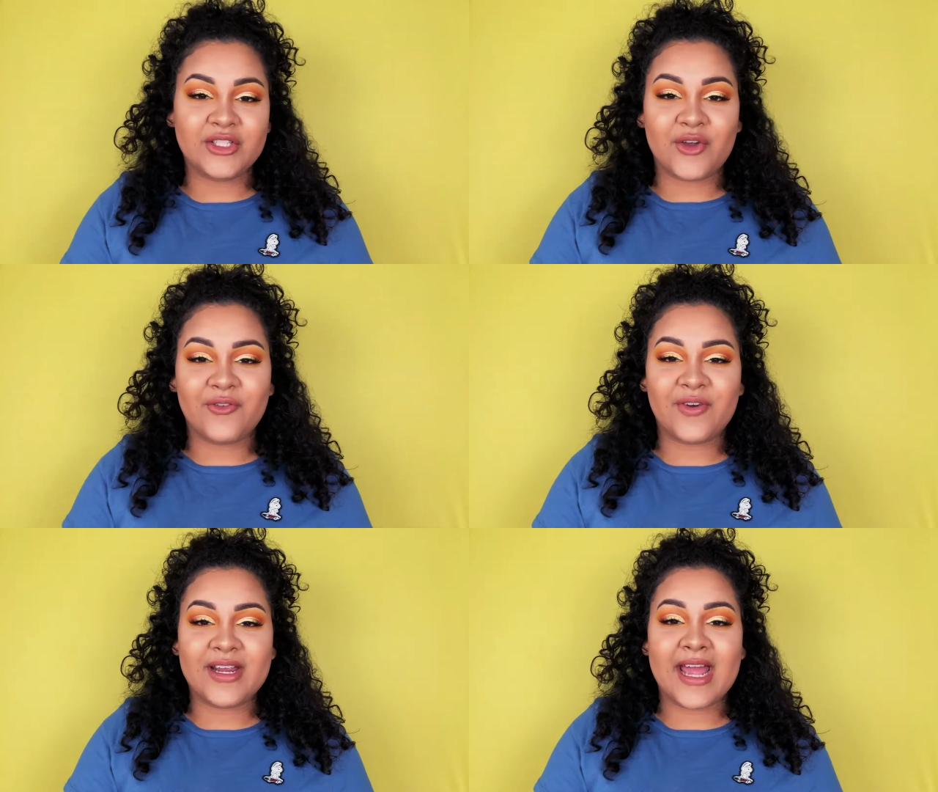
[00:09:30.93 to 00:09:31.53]
Don't
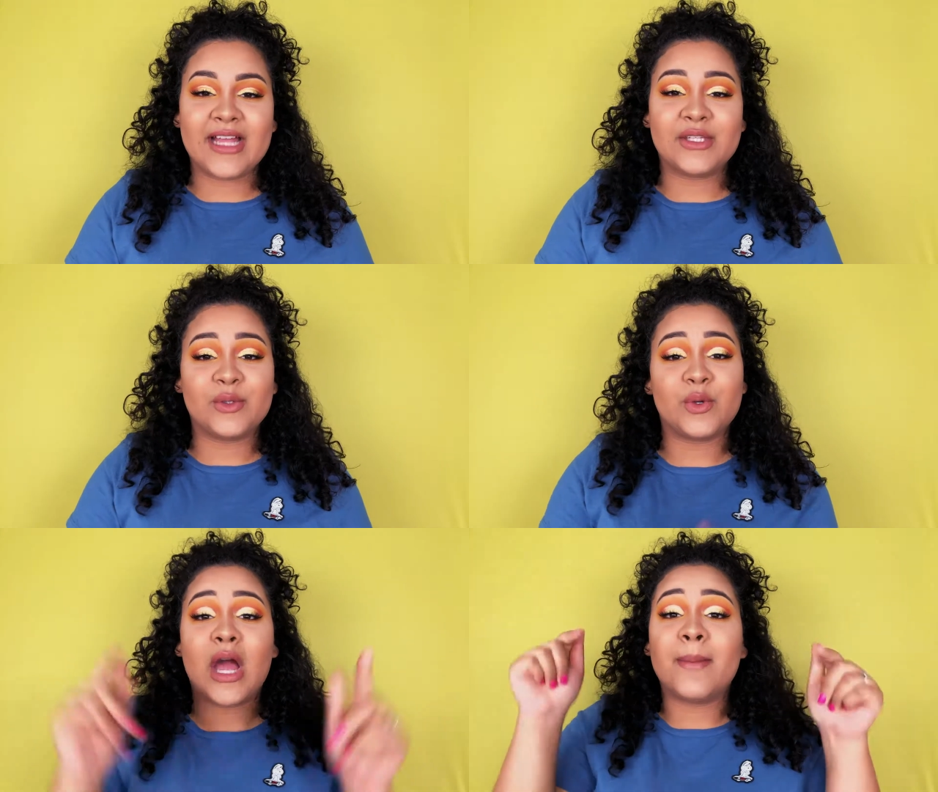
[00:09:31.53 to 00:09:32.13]
forget
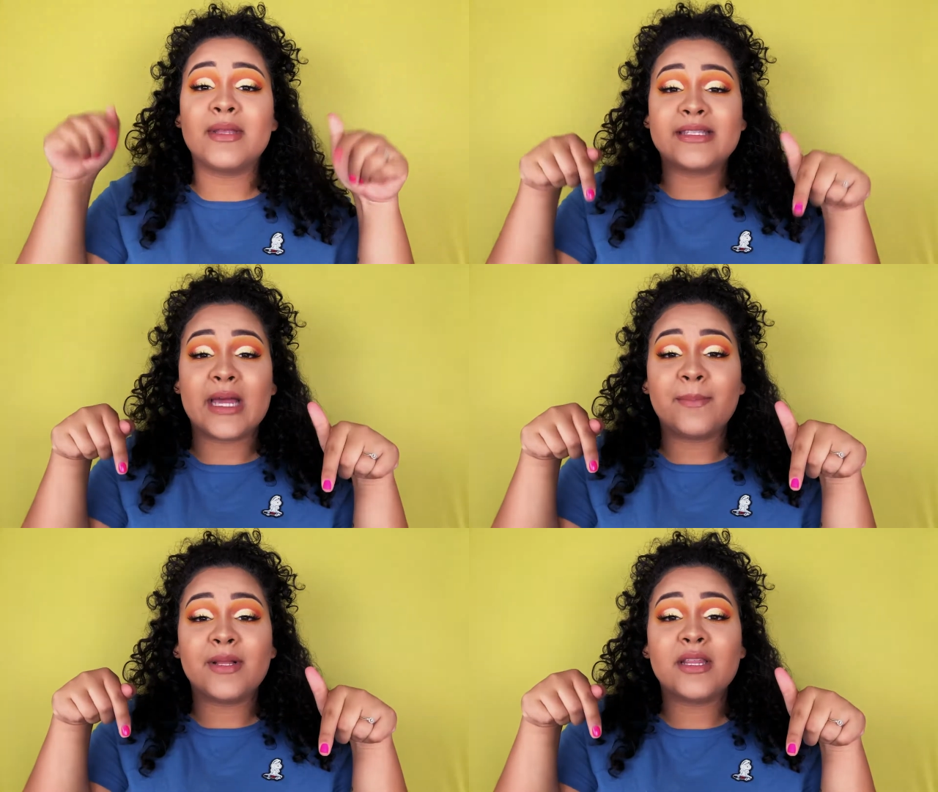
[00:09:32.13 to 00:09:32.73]
to comment
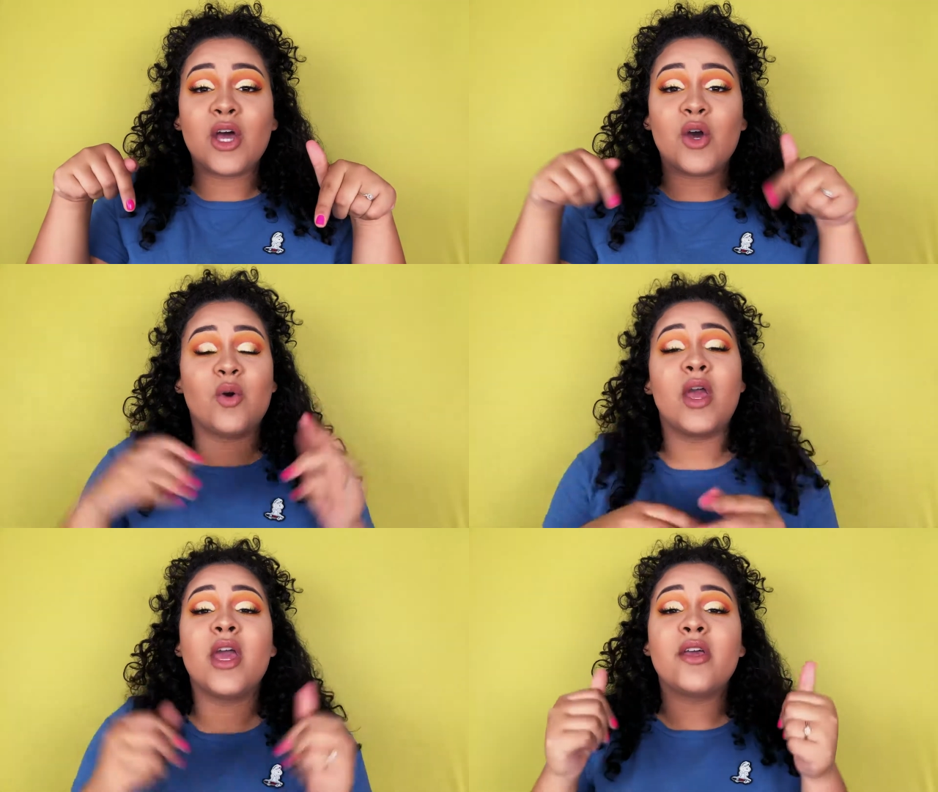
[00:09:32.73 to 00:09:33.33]
down
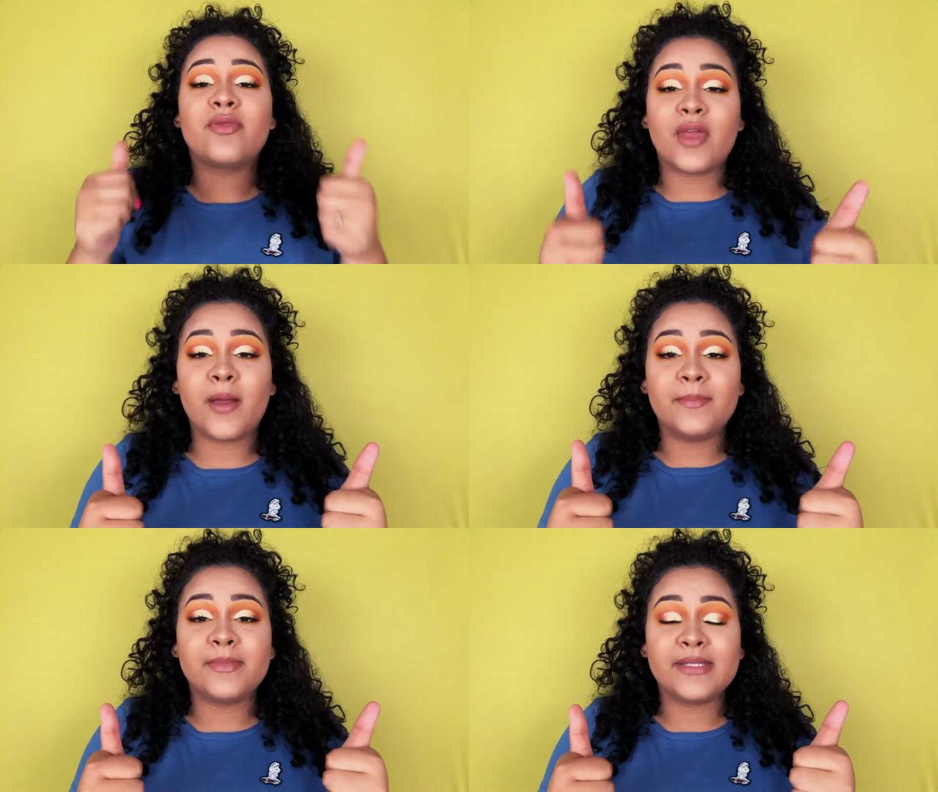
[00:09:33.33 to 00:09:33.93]
below,
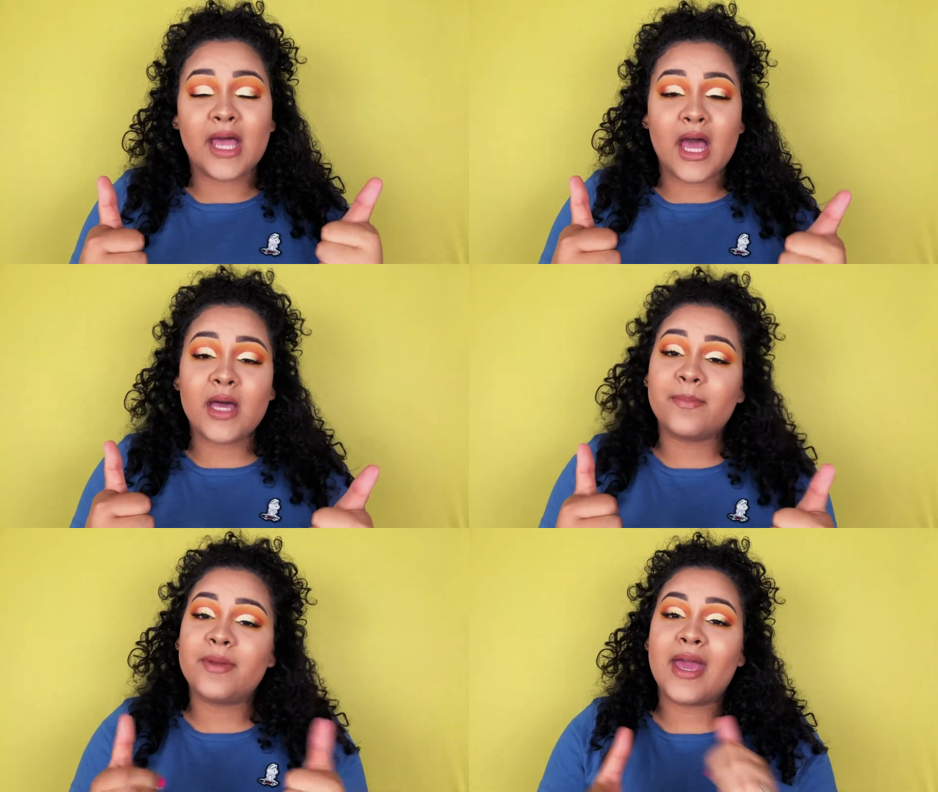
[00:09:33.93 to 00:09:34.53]
thumbs
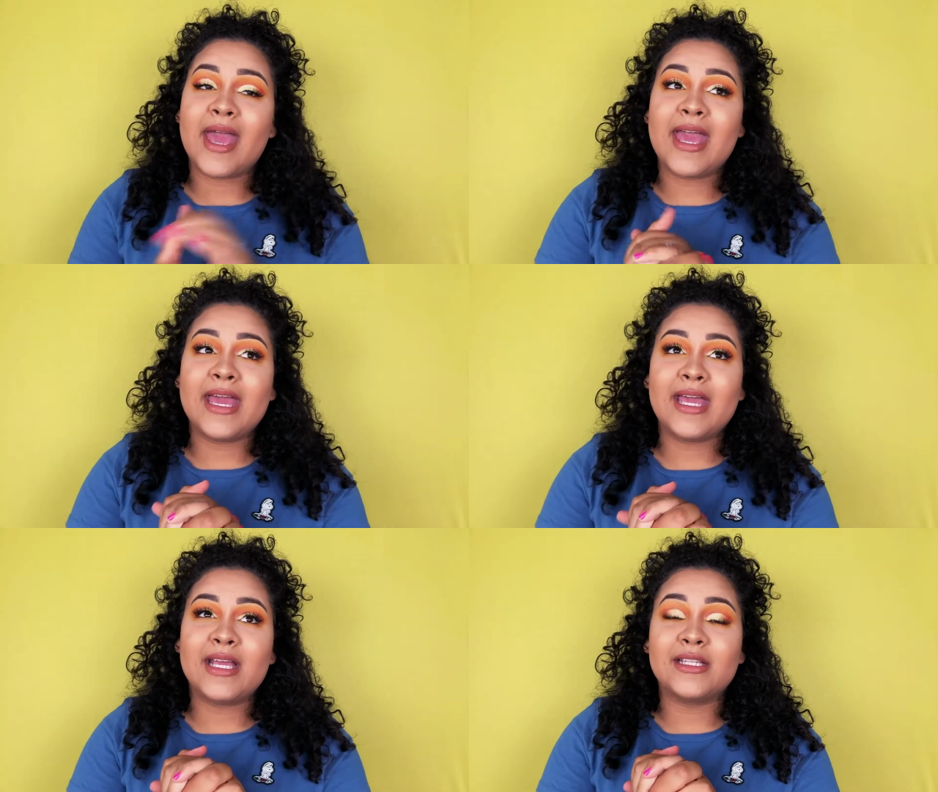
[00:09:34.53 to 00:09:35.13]
up,
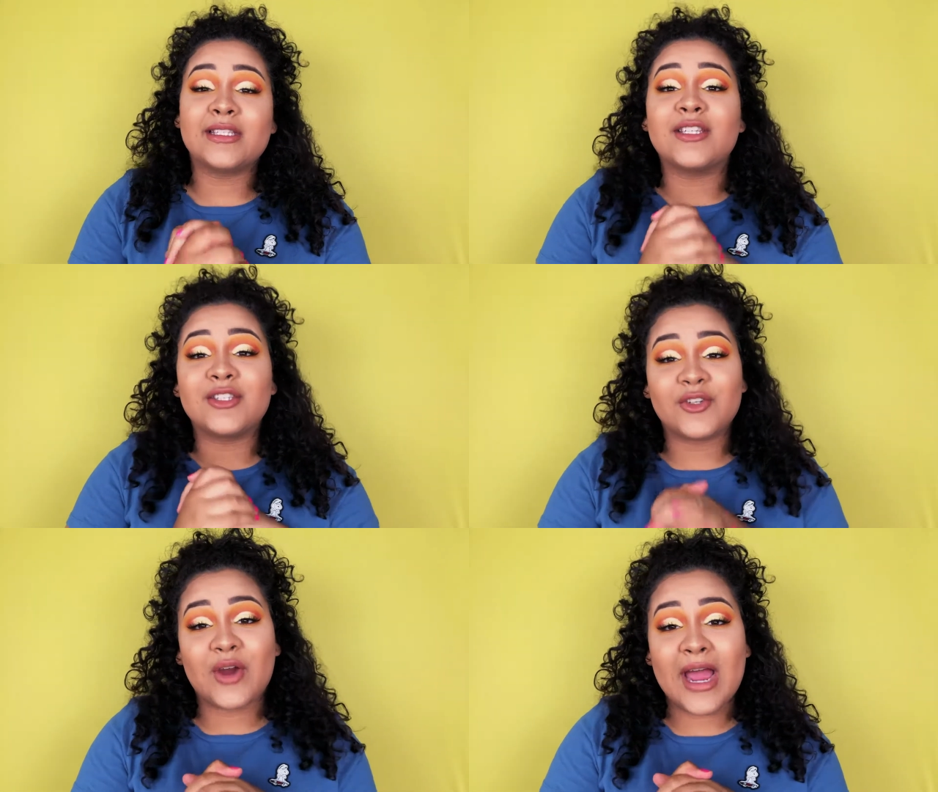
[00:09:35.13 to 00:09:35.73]
and
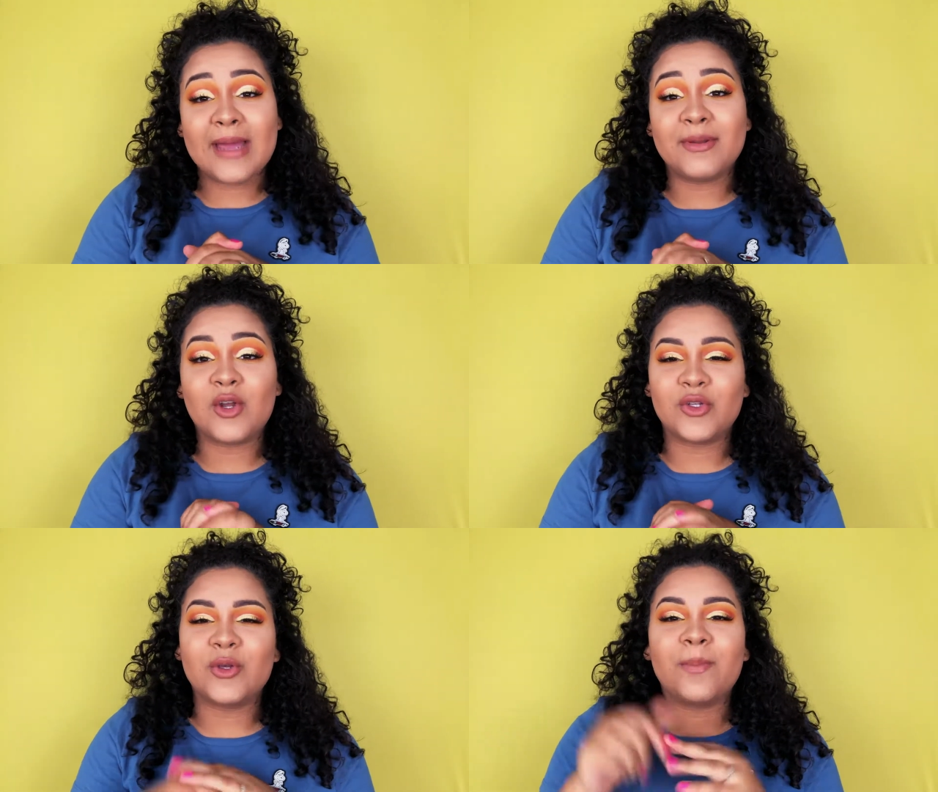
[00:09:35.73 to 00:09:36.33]
subscribe, and
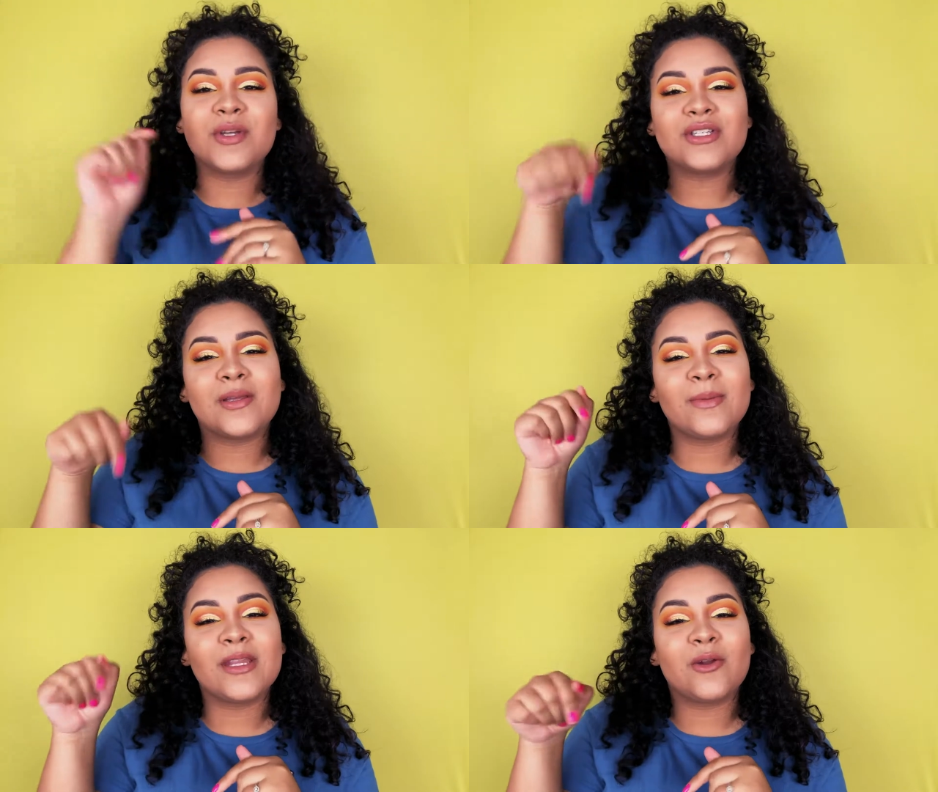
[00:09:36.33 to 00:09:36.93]
also push the
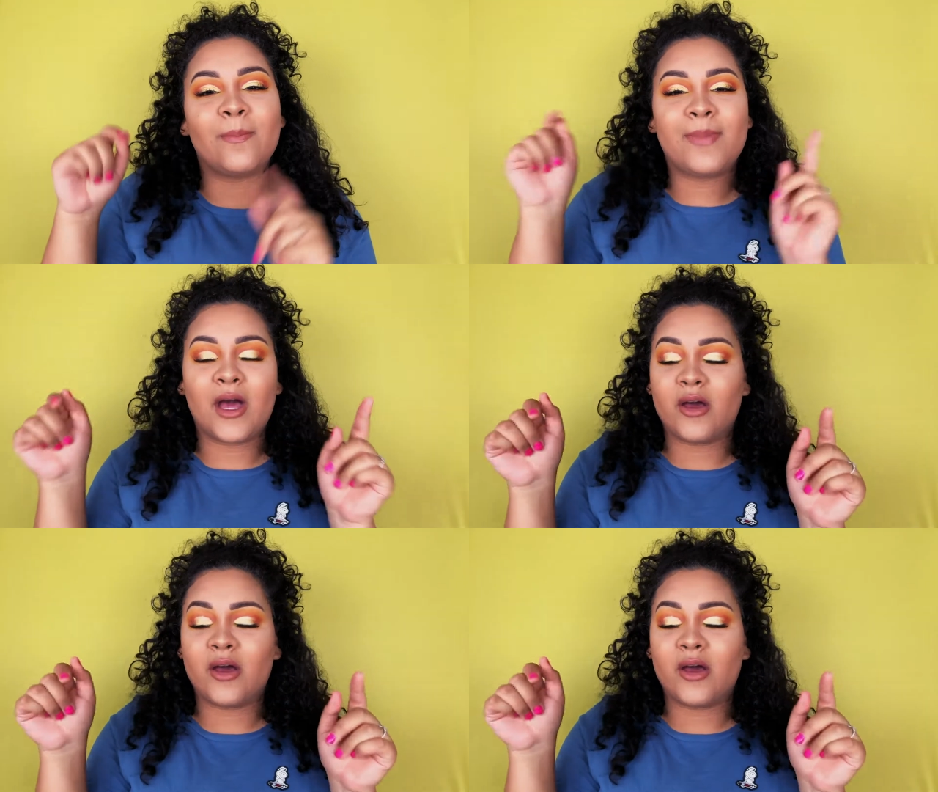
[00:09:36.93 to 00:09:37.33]
little bell.